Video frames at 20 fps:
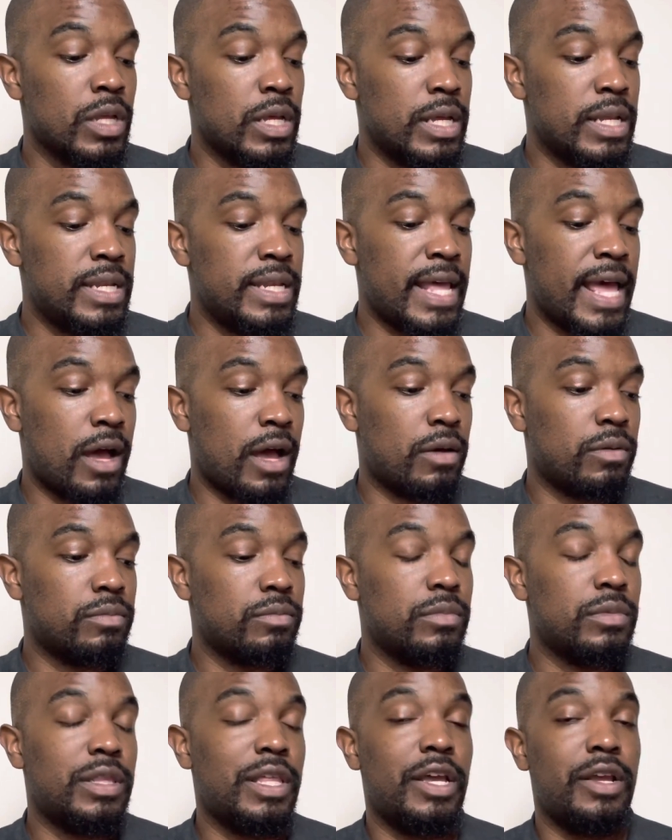
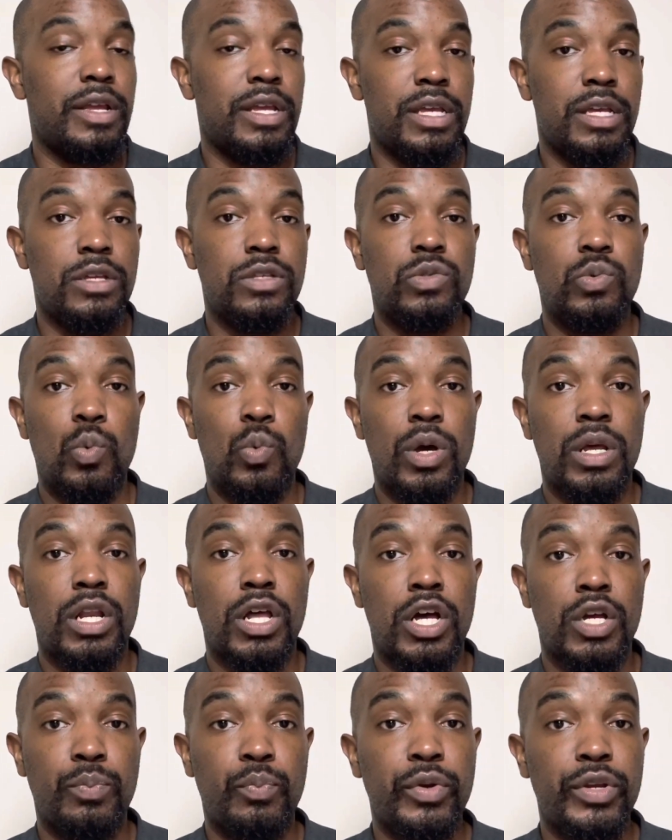Now, there is one
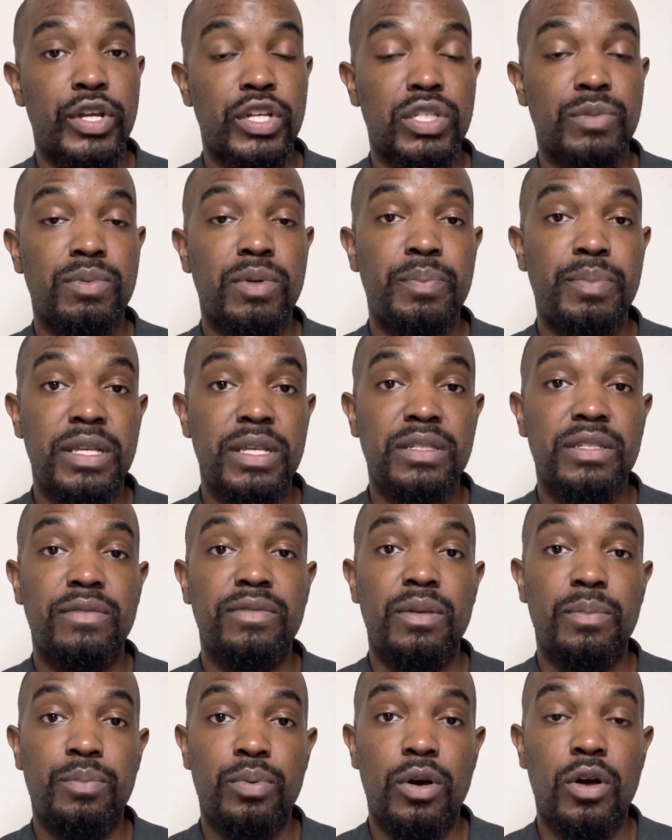unpredictable piece
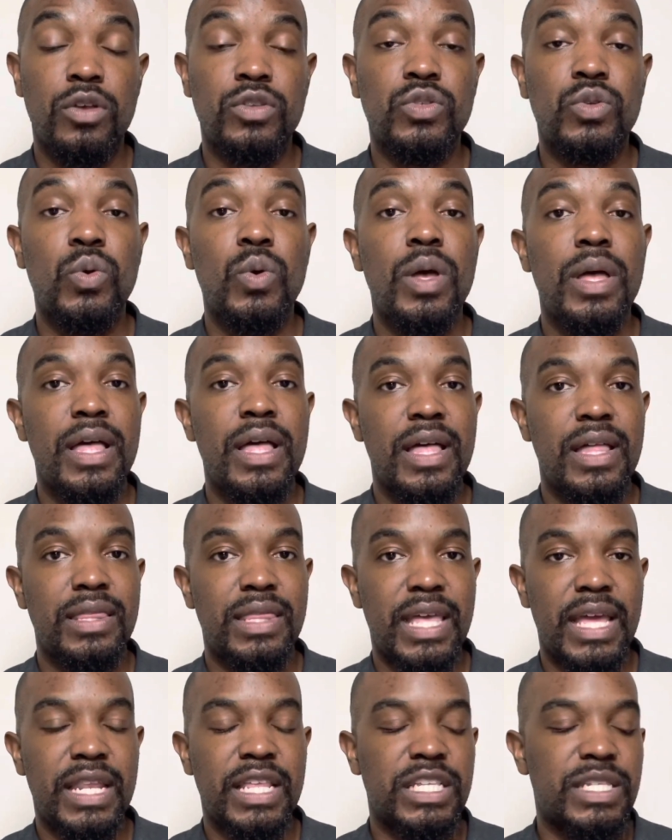of the puzzle,
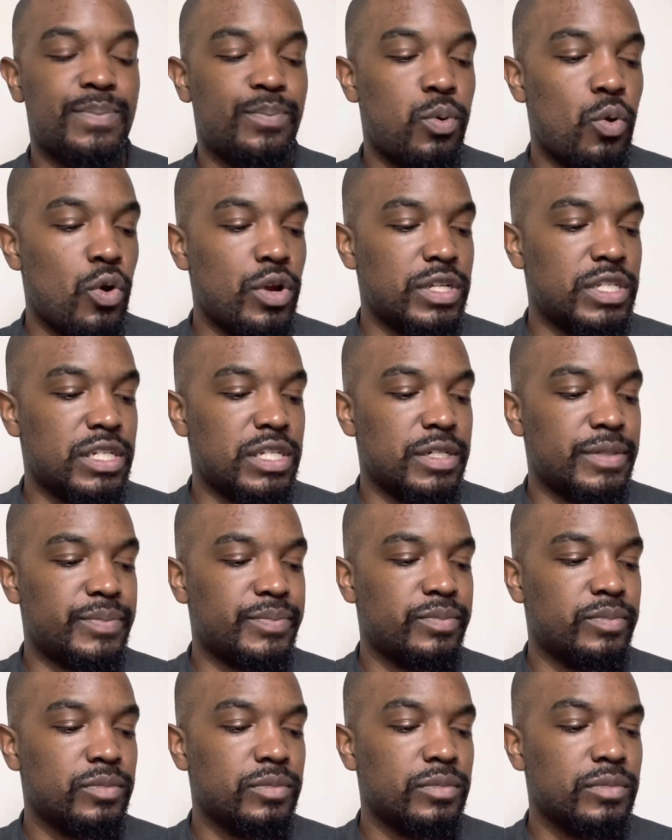that is Porsche.
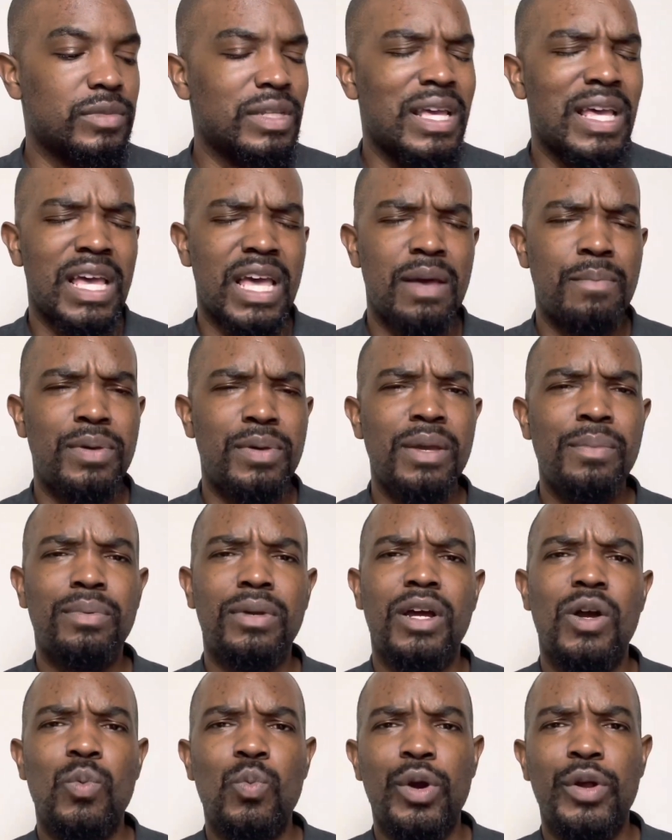And
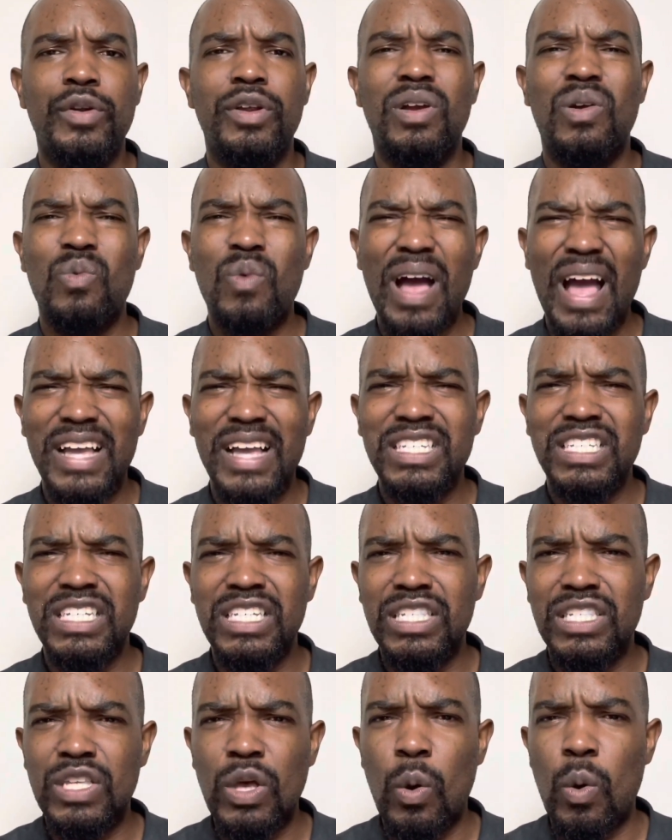people are wondering, why is
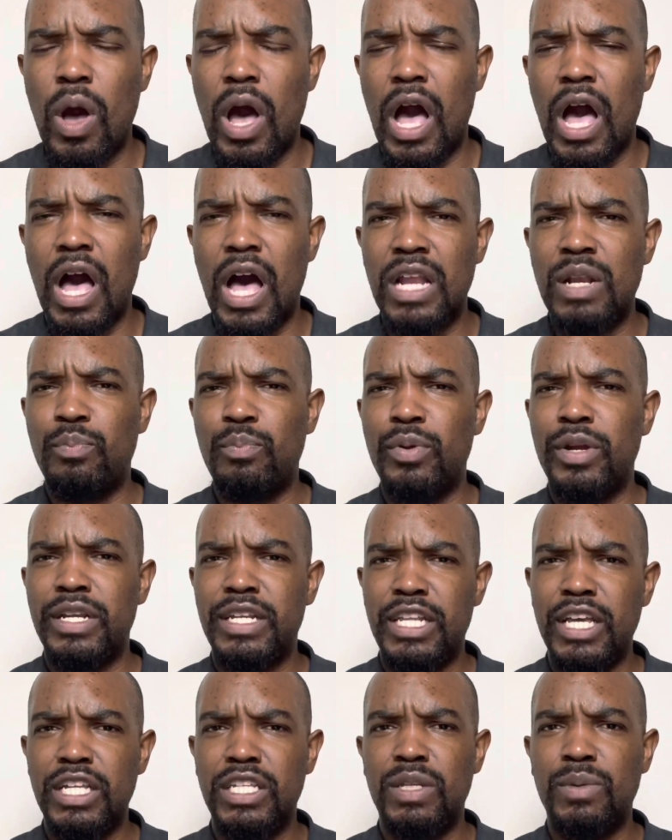she so
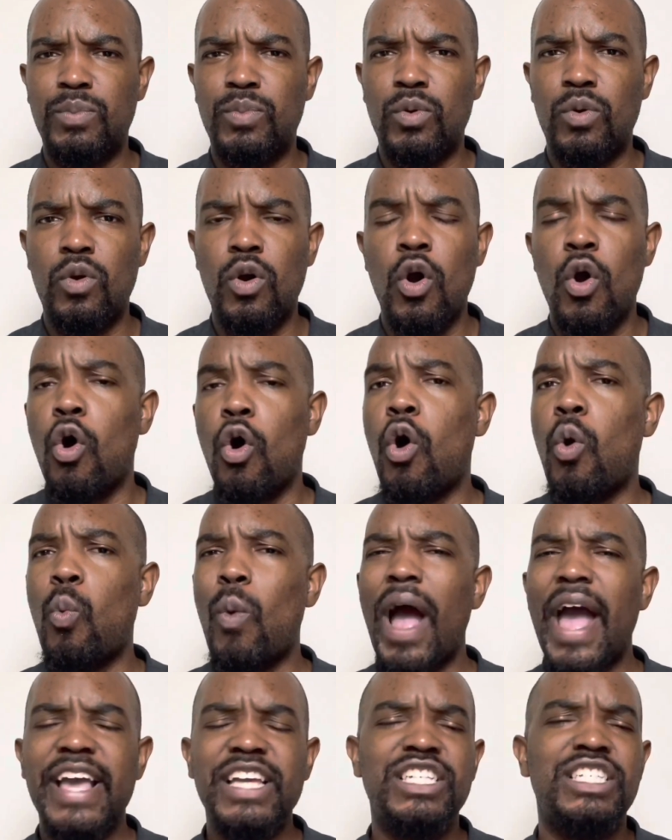unpredictable, or
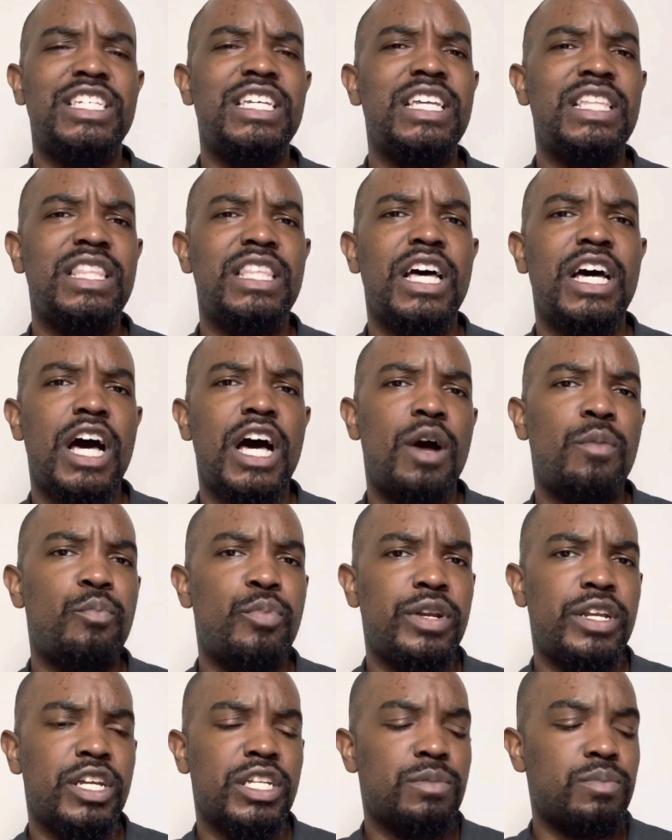why is she the
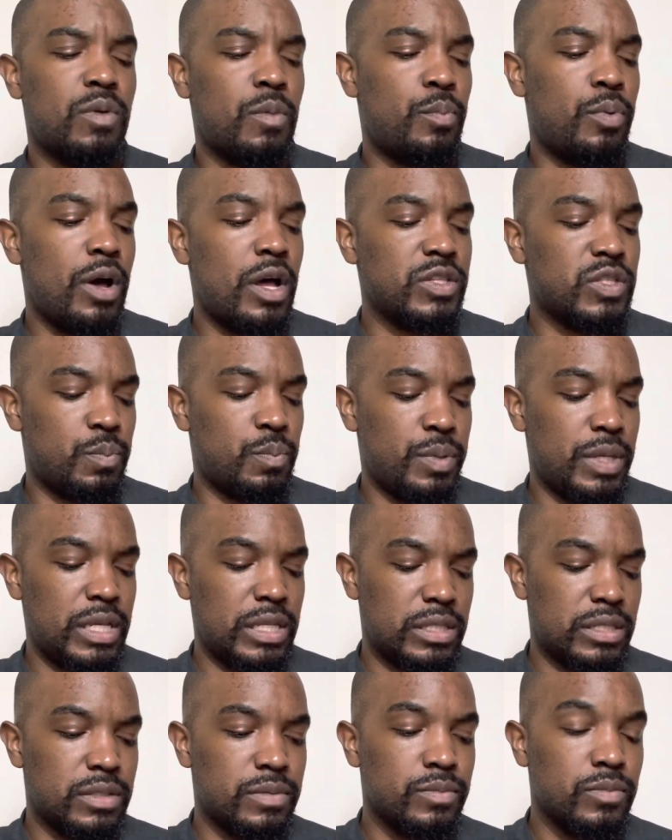unpredictable puzzle
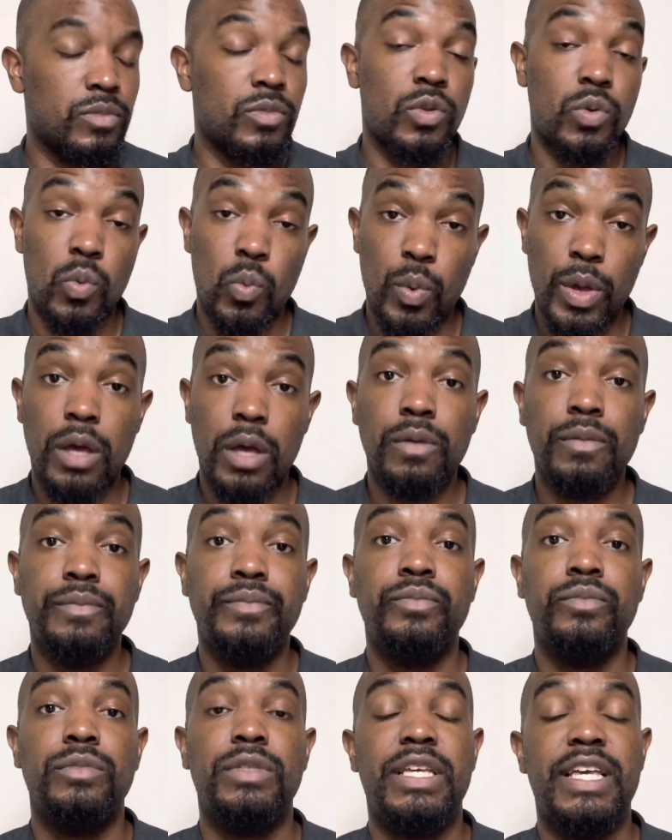piece?
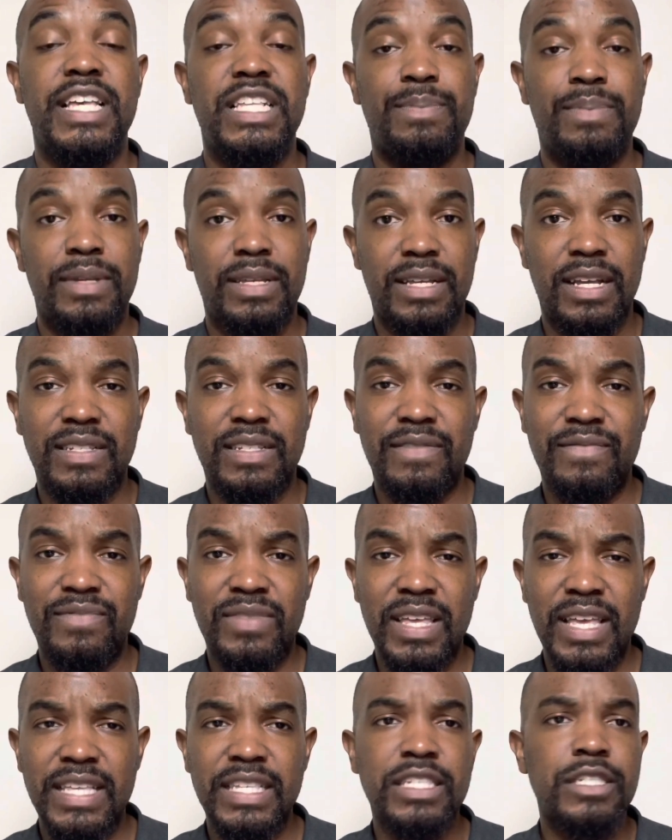Well, it's because
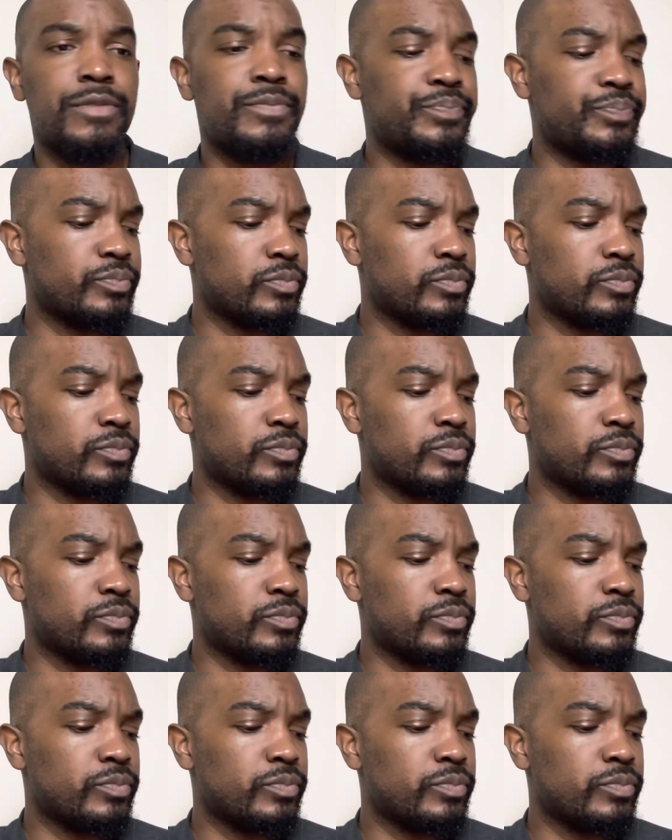of this.